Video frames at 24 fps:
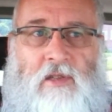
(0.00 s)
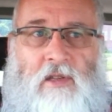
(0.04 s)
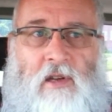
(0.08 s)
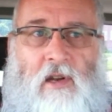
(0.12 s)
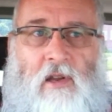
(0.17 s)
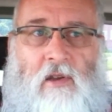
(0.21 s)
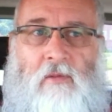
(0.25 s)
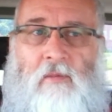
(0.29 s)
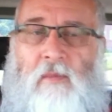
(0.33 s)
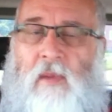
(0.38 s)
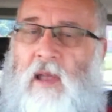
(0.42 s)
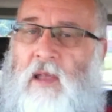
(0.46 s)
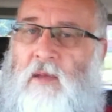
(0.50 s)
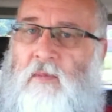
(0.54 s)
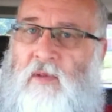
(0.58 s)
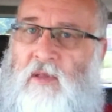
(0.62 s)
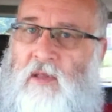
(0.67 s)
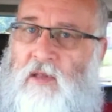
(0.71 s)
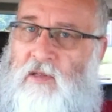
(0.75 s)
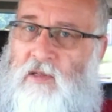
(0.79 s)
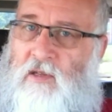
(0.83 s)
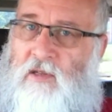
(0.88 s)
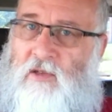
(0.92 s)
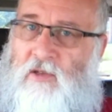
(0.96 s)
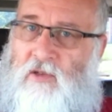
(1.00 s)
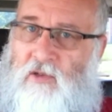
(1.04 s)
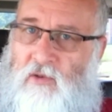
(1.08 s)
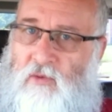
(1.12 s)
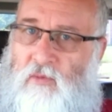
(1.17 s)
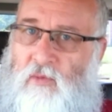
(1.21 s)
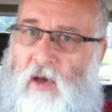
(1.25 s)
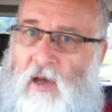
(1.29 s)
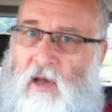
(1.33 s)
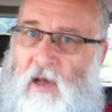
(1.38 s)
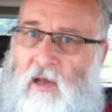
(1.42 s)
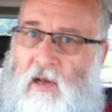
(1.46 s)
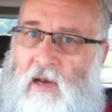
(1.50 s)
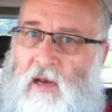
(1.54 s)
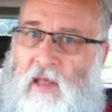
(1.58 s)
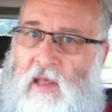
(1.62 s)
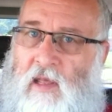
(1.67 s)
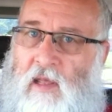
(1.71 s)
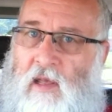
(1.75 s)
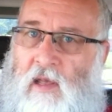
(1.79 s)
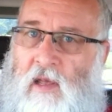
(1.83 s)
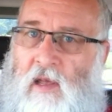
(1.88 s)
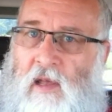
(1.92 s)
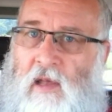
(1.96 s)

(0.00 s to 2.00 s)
You know, maybe this is too early